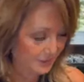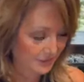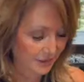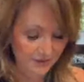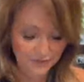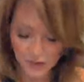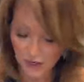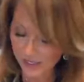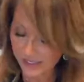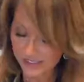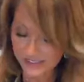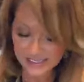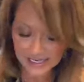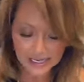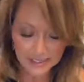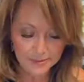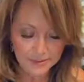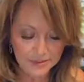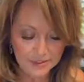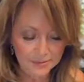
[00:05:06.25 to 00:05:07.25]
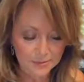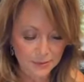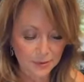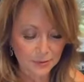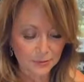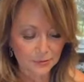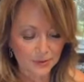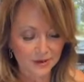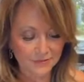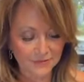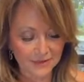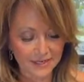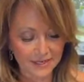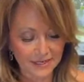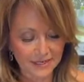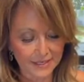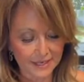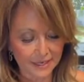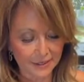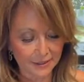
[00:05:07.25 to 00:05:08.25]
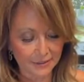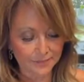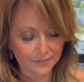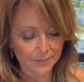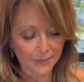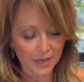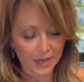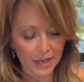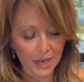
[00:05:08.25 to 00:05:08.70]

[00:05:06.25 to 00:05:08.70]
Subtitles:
So I've got a tablespoon roughly in there.